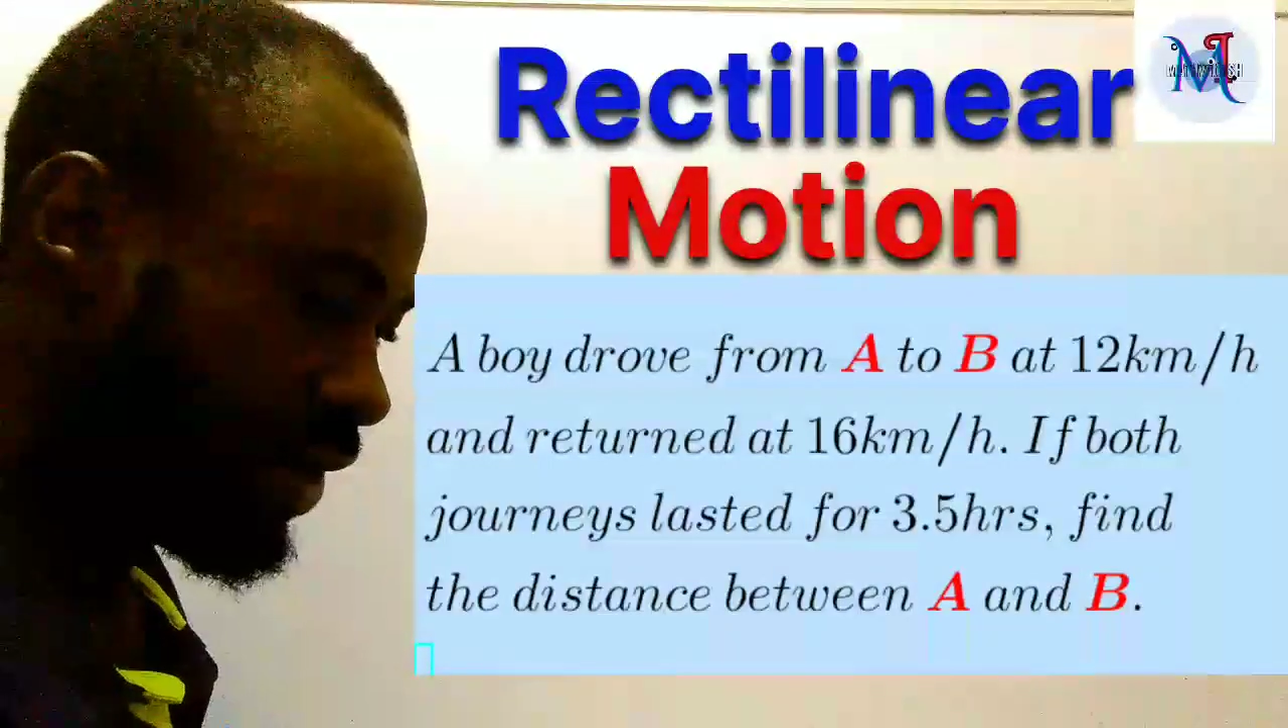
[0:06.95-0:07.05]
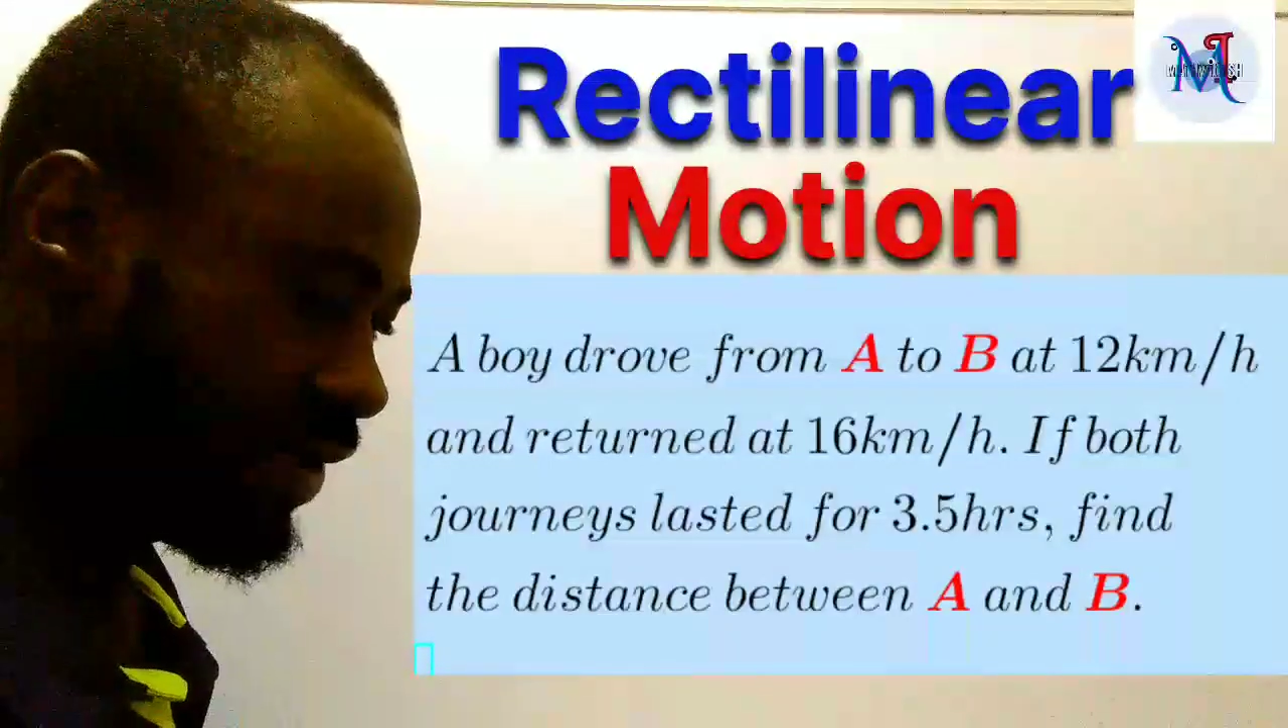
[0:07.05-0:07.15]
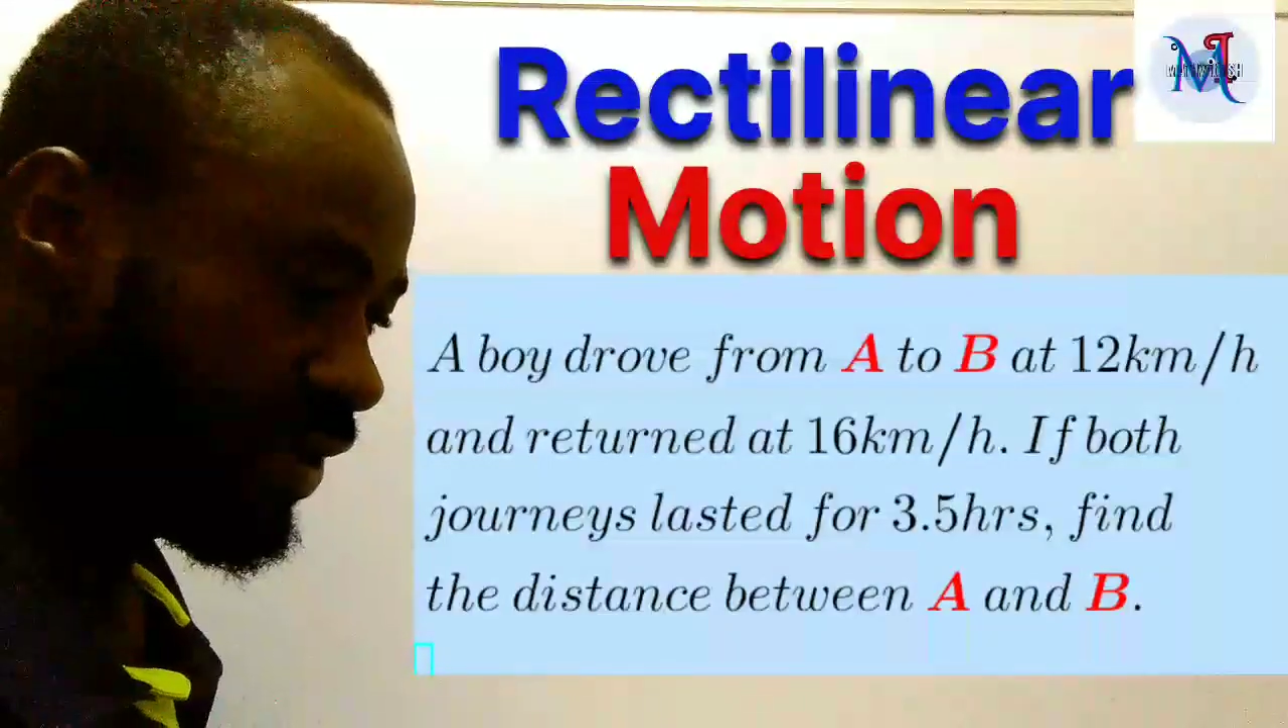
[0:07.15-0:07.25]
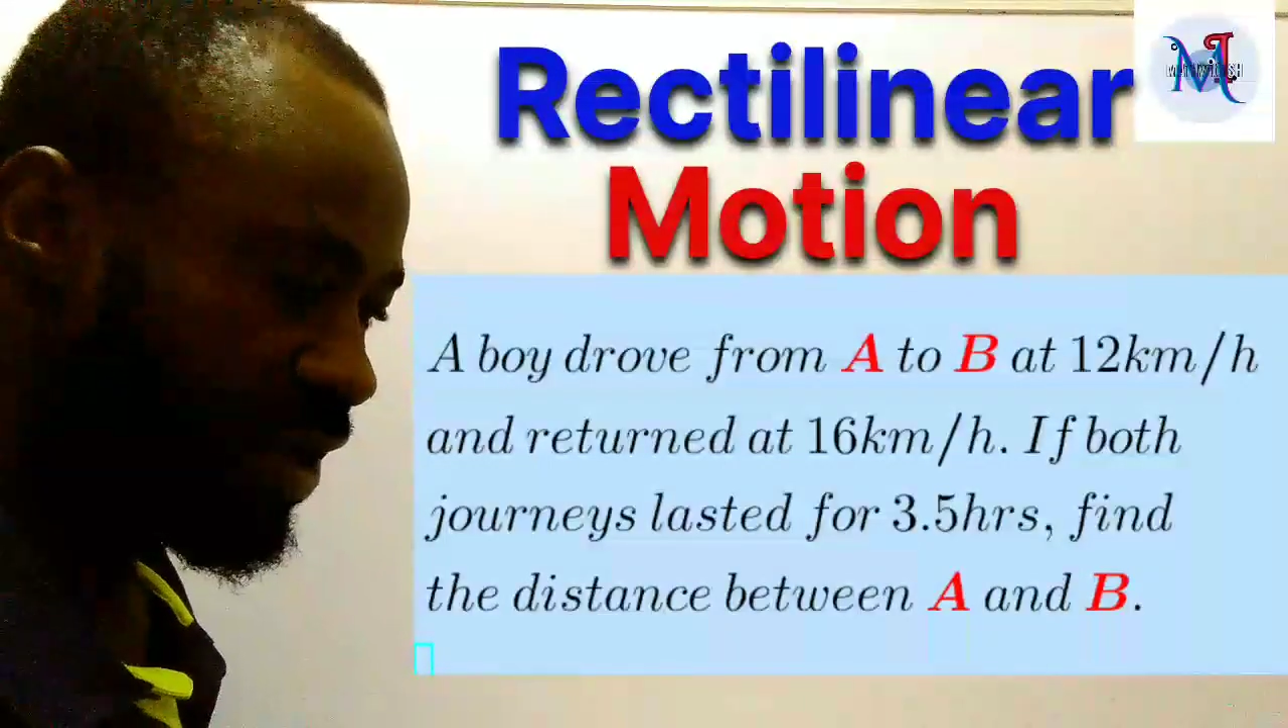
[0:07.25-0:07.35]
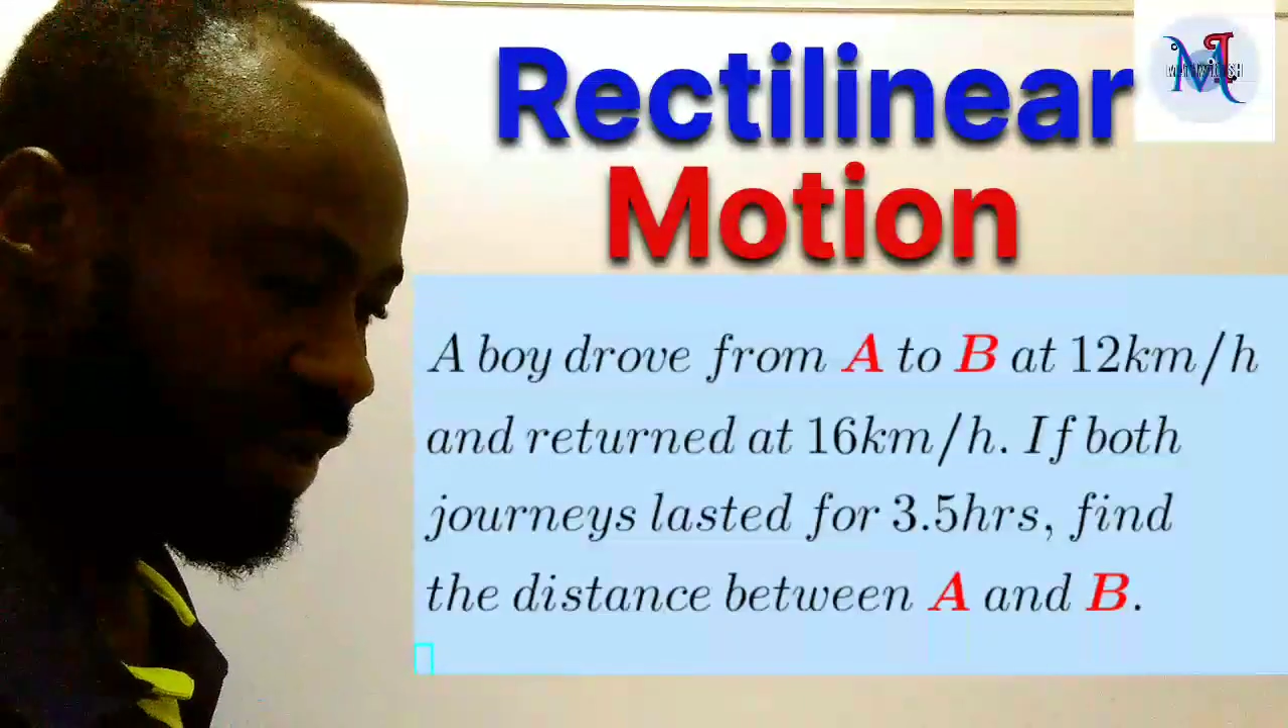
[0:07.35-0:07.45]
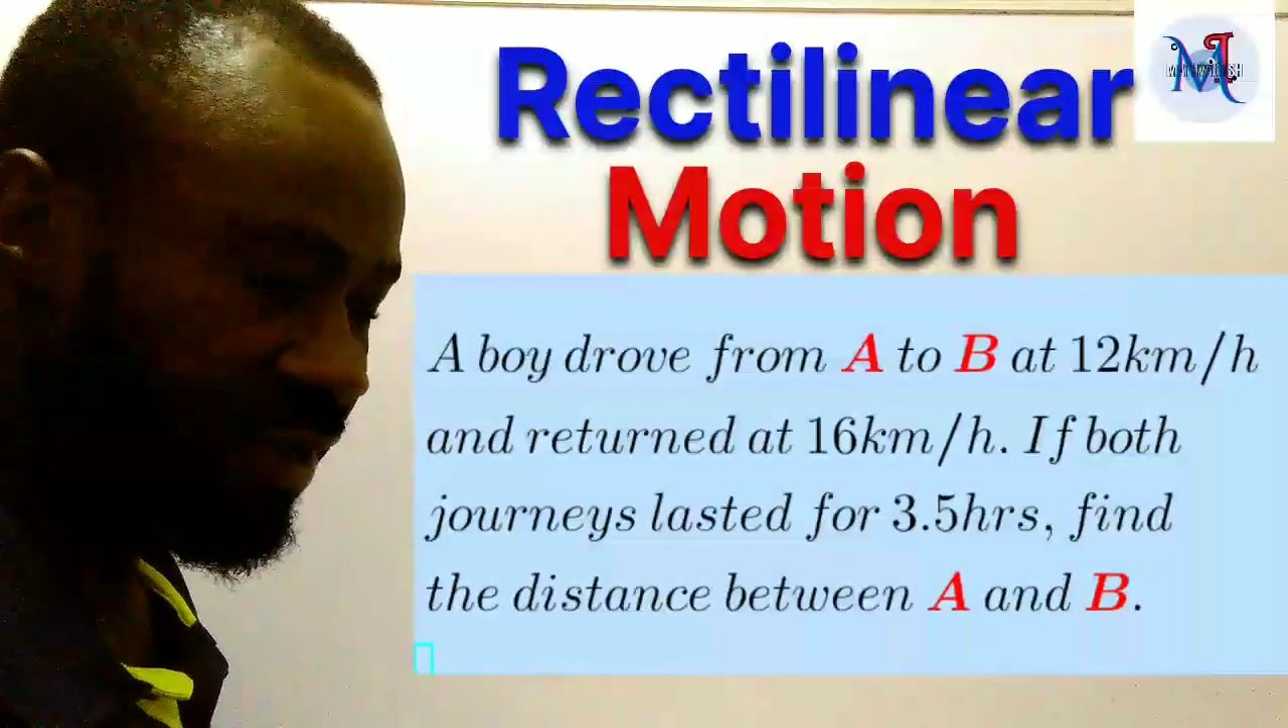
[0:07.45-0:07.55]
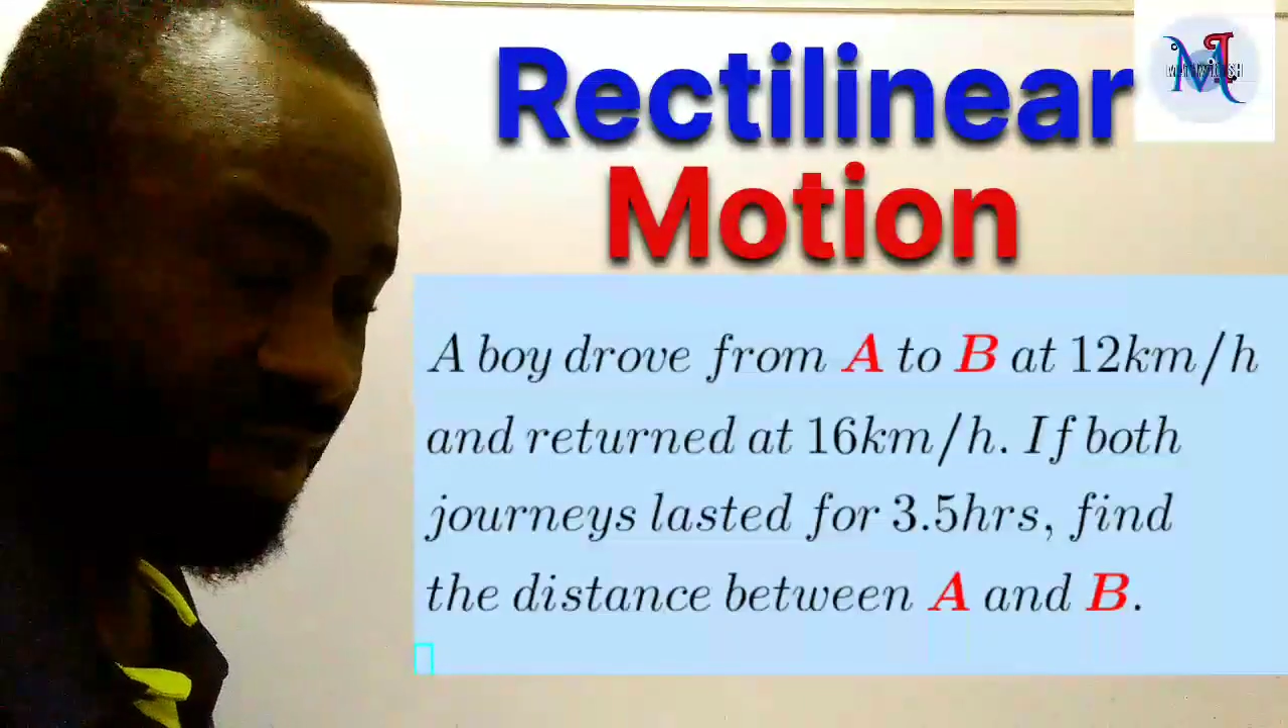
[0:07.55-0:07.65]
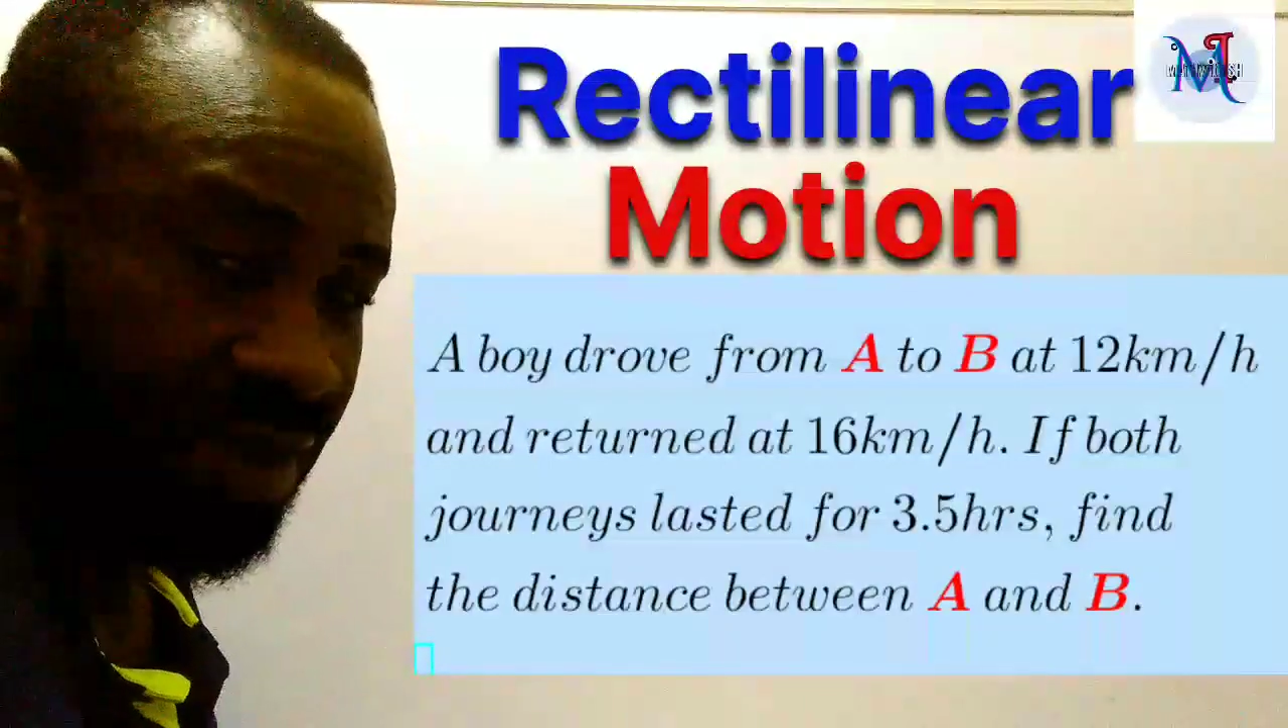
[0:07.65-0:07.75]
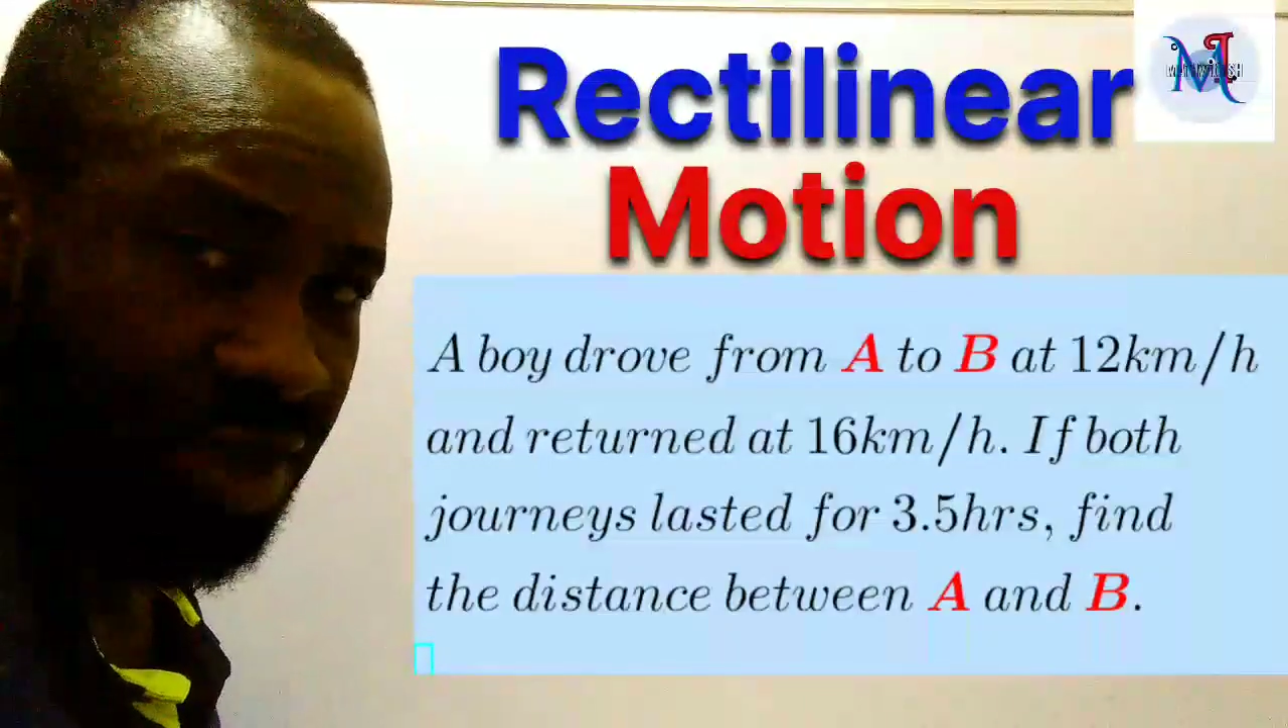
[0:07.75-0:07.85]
It says that